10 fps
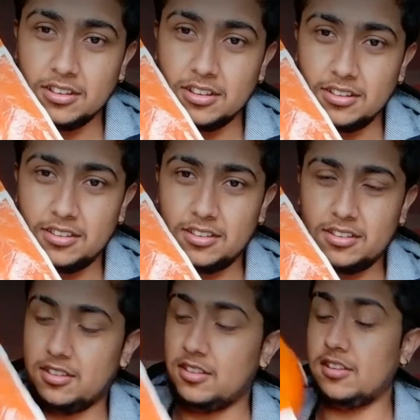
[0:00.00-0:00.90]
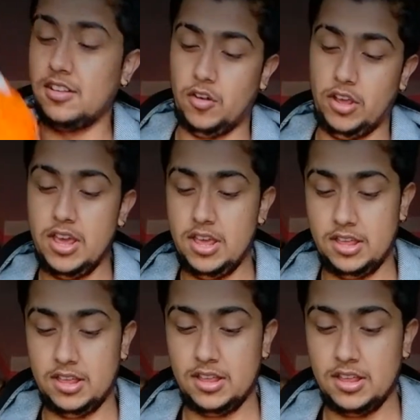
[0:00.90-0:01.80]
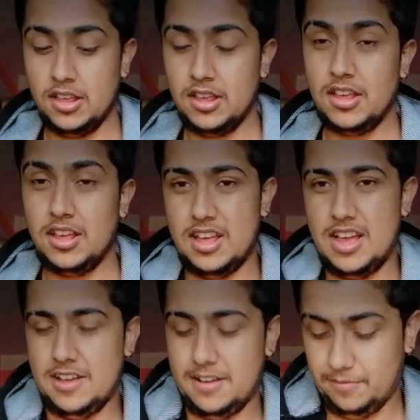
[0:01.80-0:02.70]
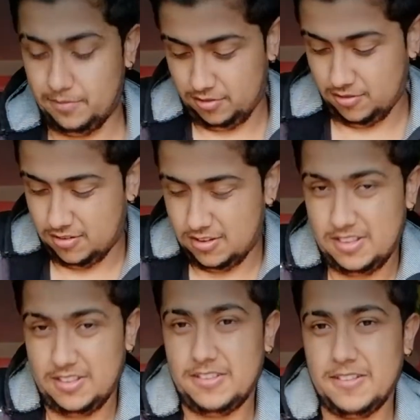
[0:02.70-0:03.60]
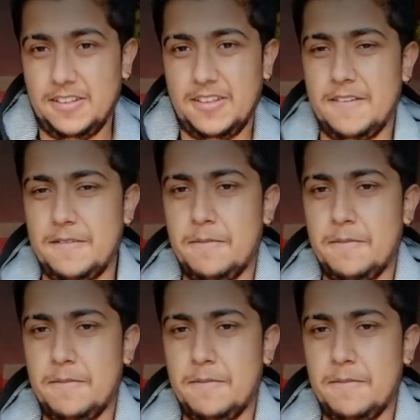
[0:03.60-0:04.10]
this. Okay, I have to put this. Okay,